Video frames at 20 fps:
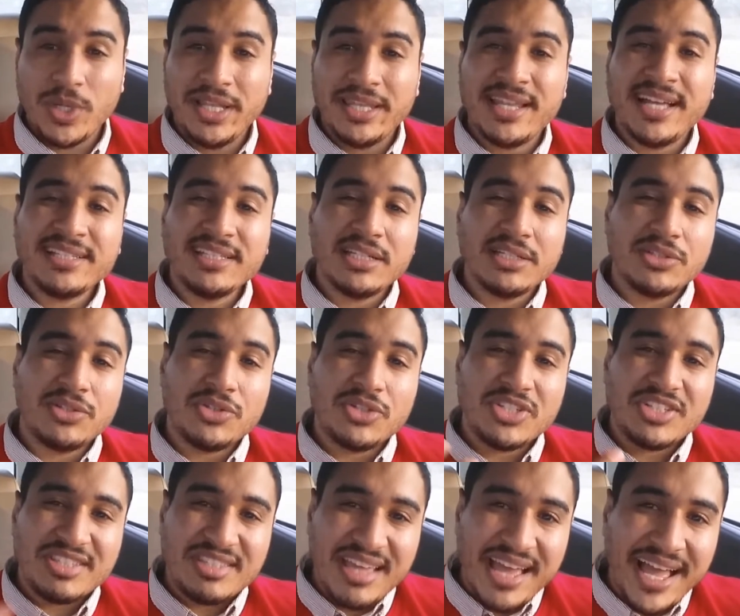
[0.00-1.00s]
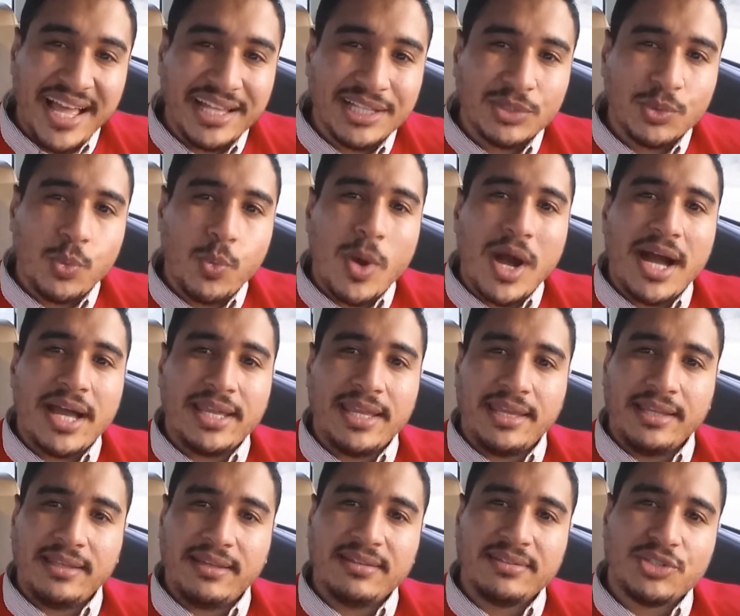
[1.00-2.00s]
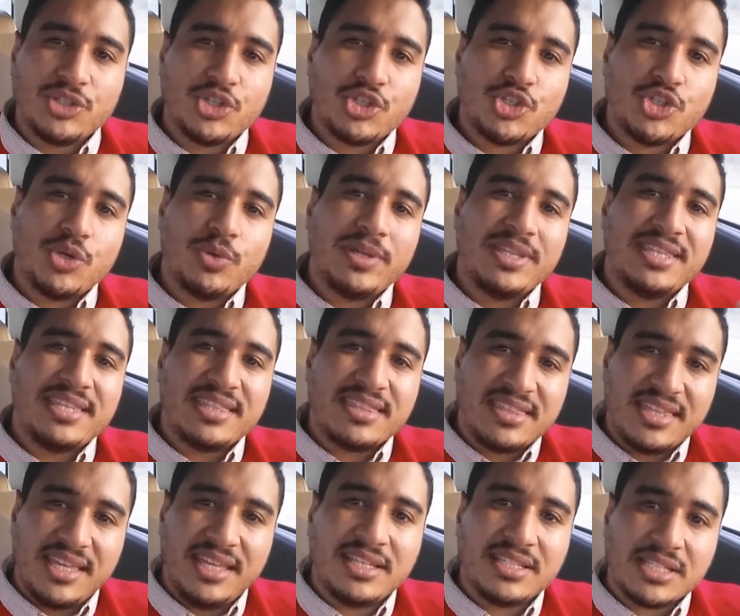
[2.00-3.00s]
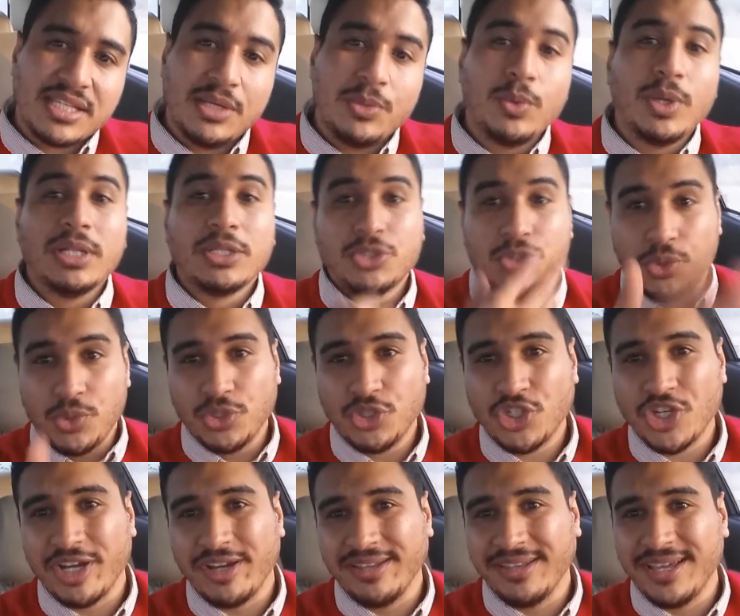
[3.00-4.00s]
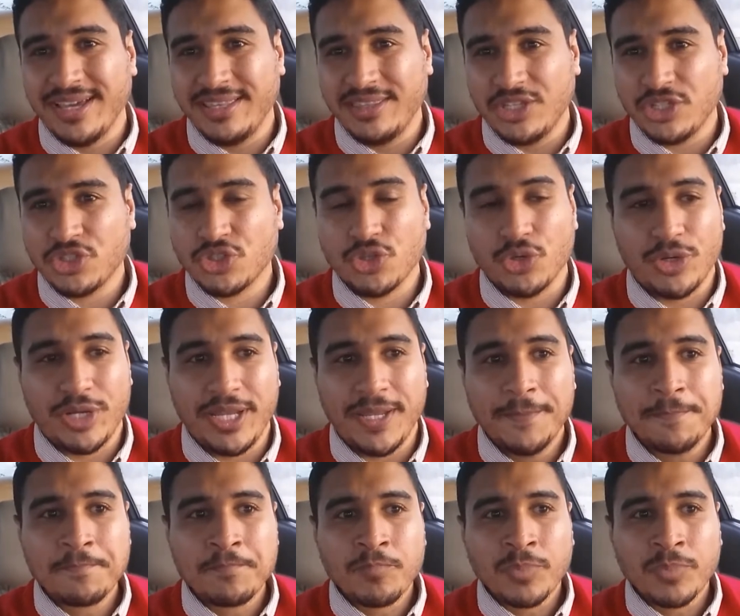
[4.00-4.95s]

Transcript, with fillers: will not understand why al khadr is doing the things he will do, inshallah, in the story.